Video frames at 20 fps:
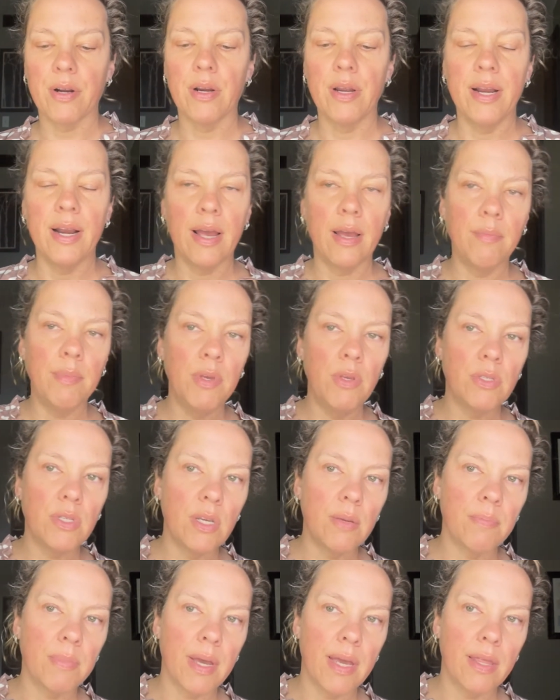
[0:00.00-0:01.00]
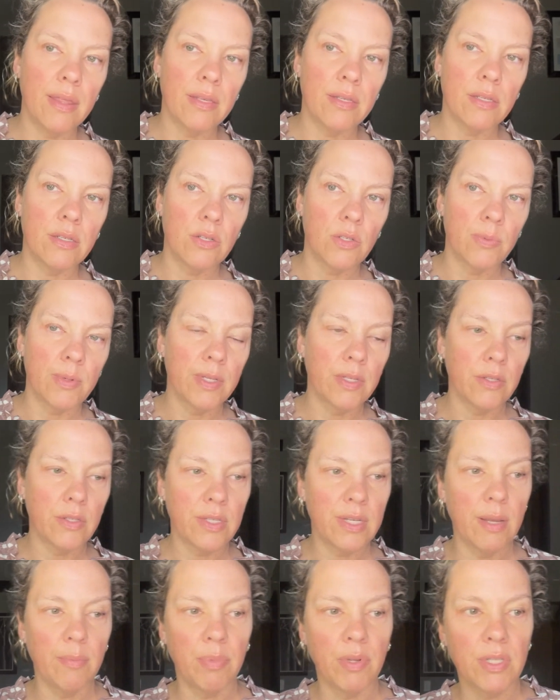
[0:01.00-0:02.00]
And I'm using this is just my little
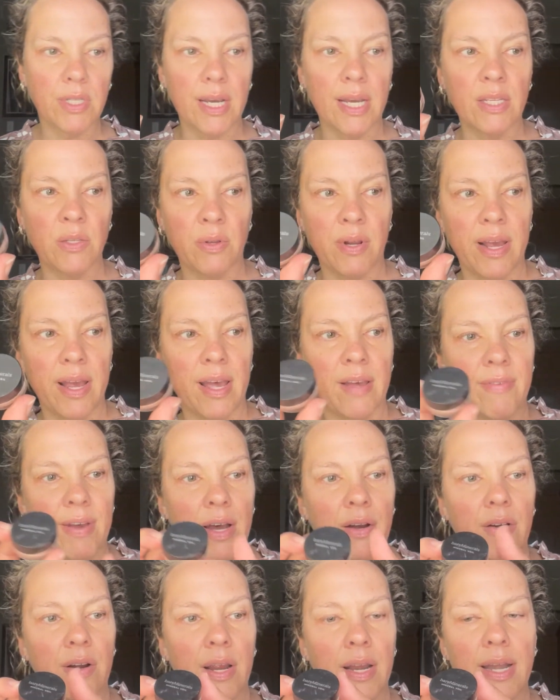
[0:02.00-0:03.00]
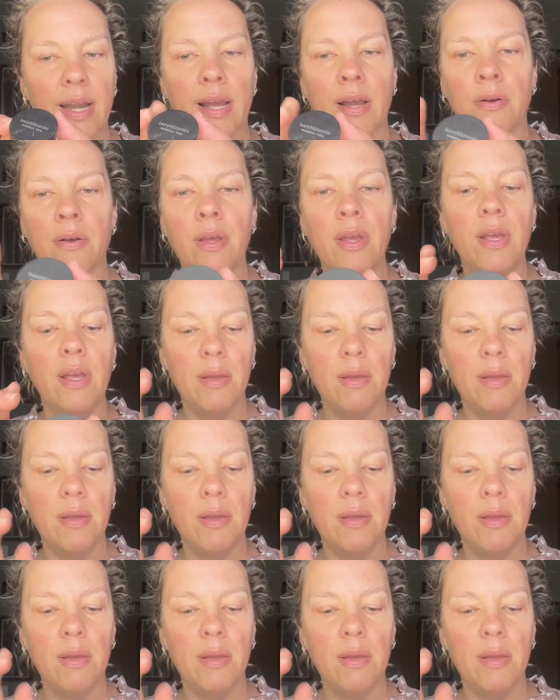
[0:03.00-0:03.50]
sample size, what I have out right now.